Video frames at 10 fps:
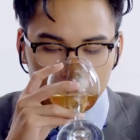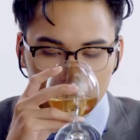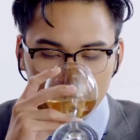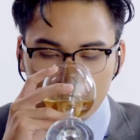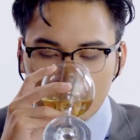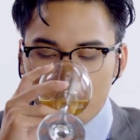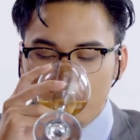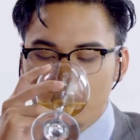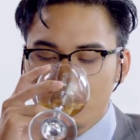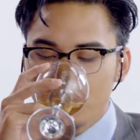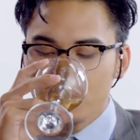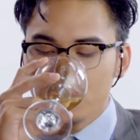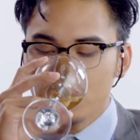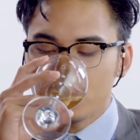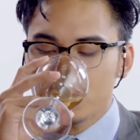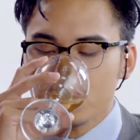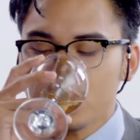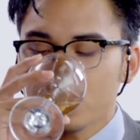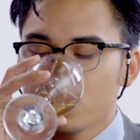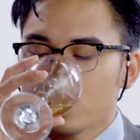
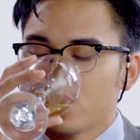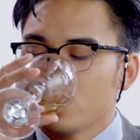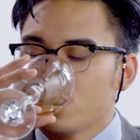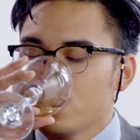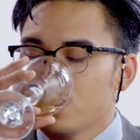No one is speaking in this clip.